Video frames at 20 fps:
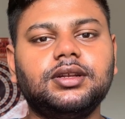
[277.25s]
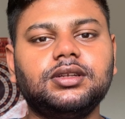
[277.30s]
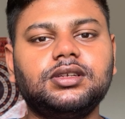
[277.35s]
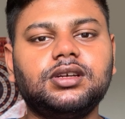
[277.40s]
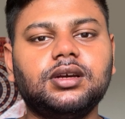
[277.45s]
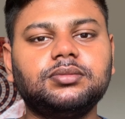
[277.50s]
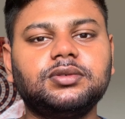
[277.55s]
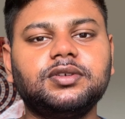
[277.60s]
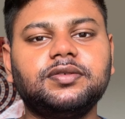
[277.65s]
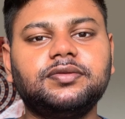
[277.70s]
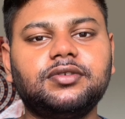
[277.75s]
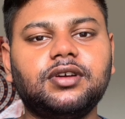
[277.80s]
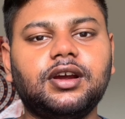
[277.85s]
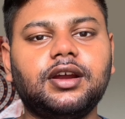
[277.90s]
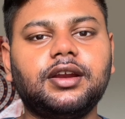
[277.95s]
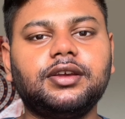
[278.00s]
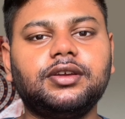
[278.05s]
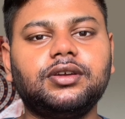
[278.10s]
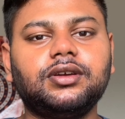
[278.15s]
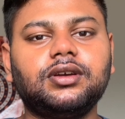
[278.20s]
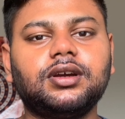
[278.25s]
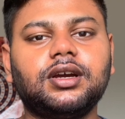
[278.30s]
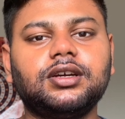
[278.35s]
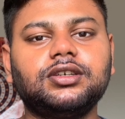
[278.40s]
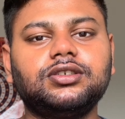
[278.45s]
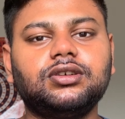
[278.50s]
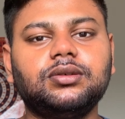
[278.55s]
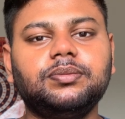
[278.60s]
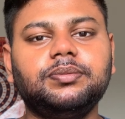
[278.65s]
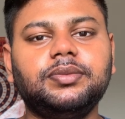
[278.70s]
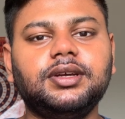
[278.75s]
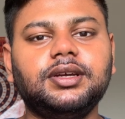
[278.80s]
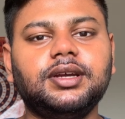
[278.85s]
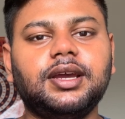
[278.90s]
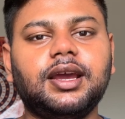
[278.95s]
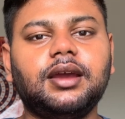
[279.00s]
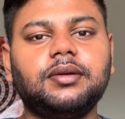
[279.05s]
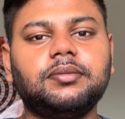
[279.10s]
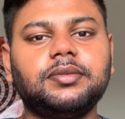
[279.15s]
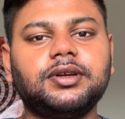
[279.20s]
In terms of training, you guys should be
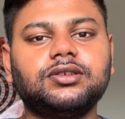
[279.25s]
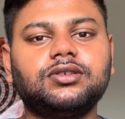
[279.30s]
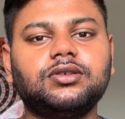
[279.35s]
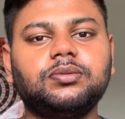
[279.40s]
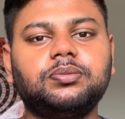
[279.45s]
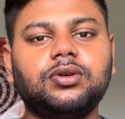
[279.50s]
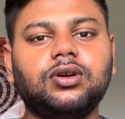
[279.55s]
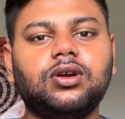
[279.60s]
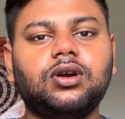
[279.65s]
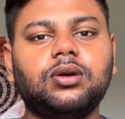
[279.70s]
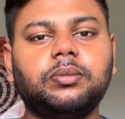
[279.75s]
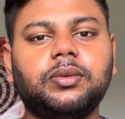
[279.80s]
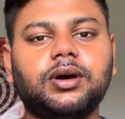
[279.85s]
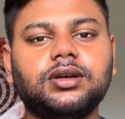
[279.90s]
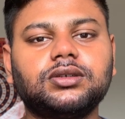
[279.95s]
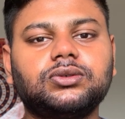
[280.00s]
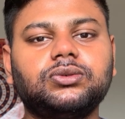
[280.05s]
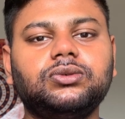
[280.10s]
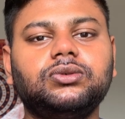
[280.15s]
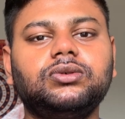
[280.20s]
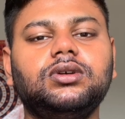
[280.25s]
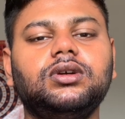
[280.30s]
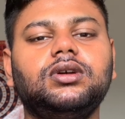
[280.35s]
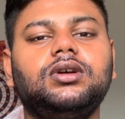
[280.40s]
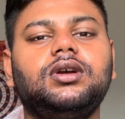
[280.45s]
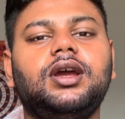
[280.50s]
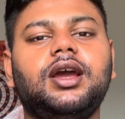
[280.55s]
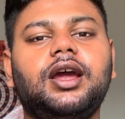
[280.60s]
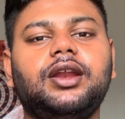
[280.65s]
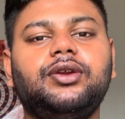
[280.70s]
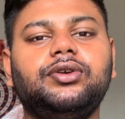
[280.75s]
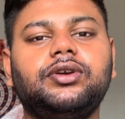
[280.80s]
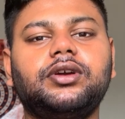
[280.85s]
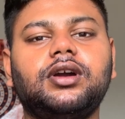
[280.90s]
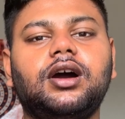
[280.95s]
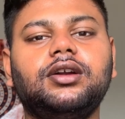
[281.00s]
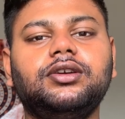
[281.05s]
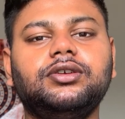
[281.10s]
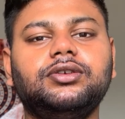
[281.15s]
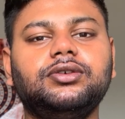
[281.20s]
aiming to put on muscle, and you
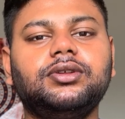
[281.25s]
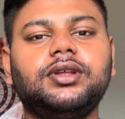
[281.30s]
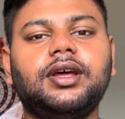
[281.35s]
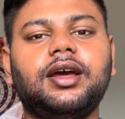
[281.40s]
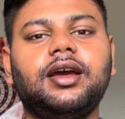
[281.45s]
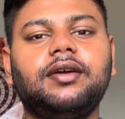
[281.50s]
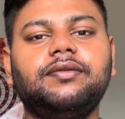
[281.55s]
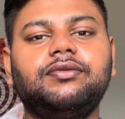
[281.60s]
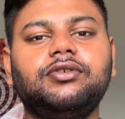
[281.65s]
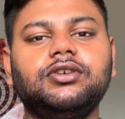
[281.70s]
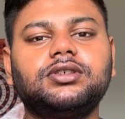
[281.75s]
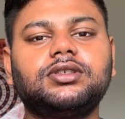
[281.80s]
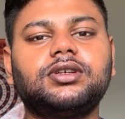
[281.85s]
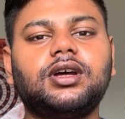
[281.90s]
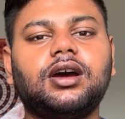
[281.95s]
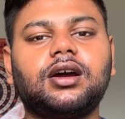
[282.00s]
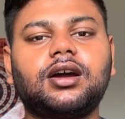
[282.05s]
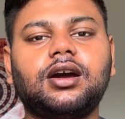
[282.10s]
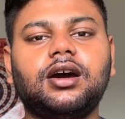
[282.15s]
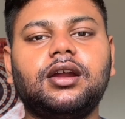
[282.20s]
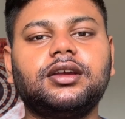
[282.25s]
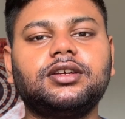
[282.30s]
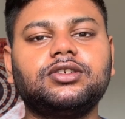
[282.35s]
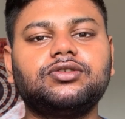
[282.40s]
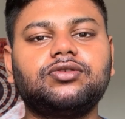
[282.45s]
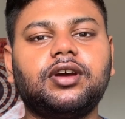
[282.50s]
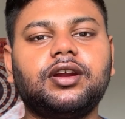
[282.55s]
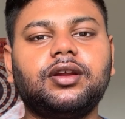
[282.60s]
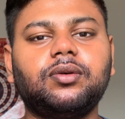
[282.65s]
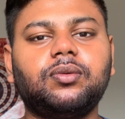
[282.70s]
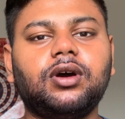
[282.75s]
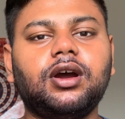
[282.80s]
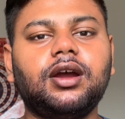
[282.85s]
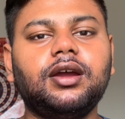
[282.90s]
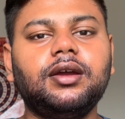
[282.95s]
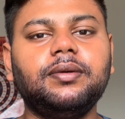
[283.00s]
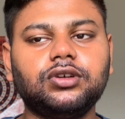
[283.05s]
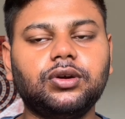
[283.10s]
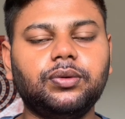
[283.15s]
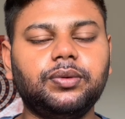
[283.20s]
can't do that if you start cutting straight away.
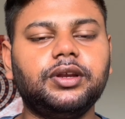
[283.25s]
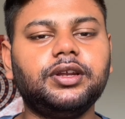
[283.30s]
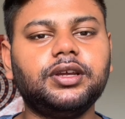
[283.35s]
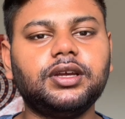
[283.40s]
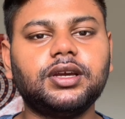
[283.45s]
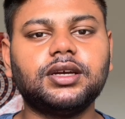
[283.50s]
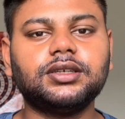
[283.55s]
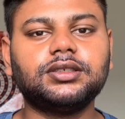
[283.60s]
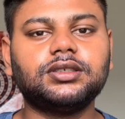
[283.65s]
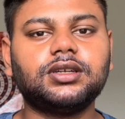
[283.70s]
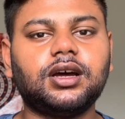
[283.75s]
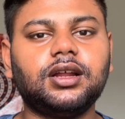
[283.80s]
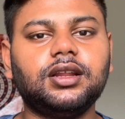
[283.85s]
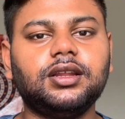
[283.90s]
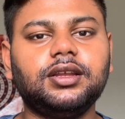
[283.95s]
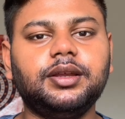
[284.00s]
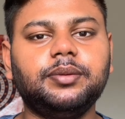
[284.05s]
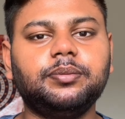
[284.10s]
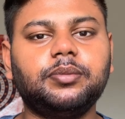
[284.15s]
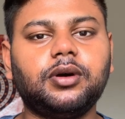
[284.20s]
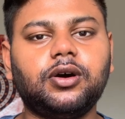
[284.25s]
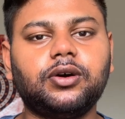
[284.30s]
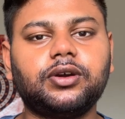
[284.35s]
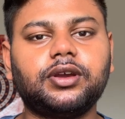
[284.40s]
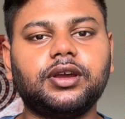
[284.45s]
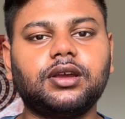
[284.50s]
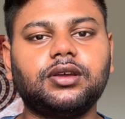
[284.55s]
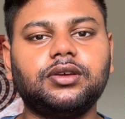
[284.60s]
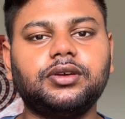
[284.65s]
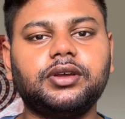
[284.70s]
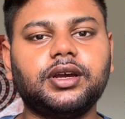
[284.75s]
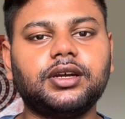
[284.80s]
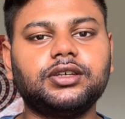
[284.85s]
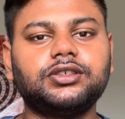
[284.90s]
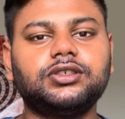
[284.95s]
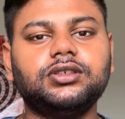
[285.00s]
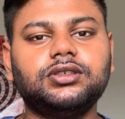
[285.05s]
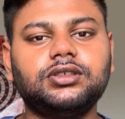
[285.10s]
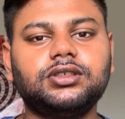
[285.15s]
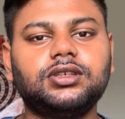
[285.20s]
So when you guys start lean bulking, you guys
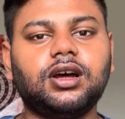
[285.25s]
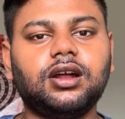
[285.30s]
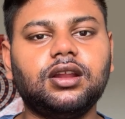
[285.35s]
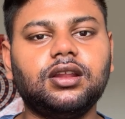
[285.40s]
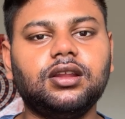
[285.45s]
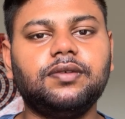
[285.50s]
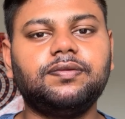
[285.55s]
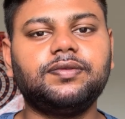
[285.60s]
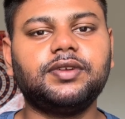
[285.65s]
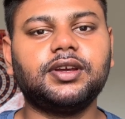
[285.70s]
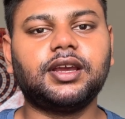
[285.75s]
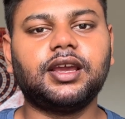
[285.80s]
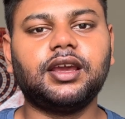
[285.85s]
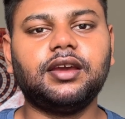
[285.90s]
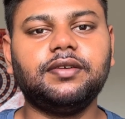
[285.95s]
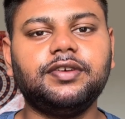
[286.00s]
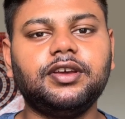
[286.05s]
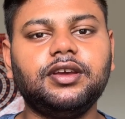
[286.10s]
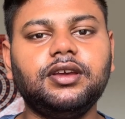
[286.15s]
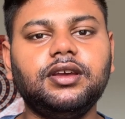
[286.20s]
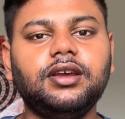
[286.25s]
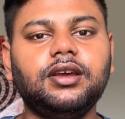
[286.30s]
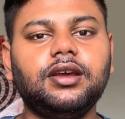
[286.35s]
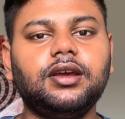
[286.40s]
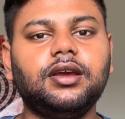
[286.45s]
should start lifting heavy.